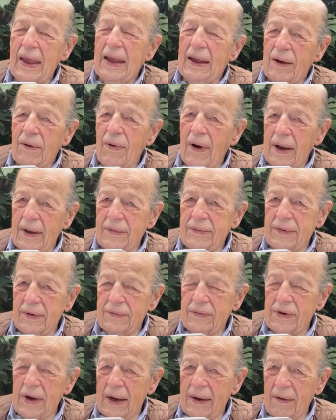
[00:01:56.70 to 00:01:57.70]
quite
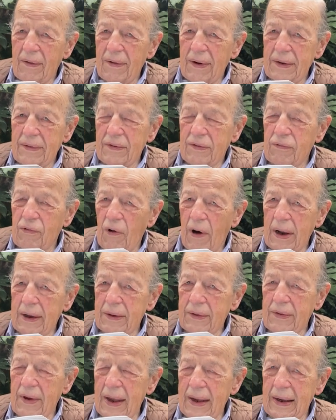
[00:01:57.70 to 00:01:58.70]
degenerate drug
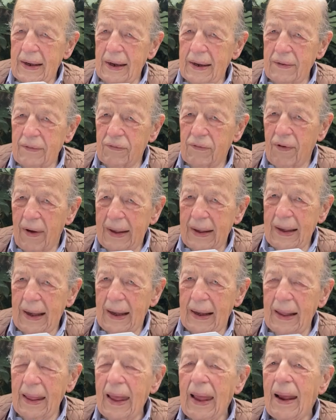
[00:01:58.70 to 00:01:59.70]
taker,
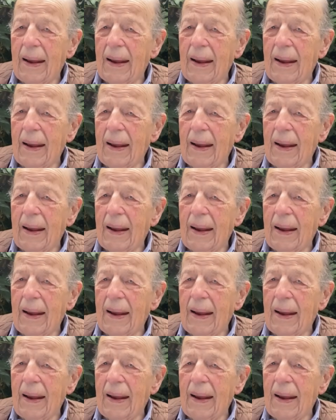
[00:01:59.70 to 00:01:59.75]
drinker,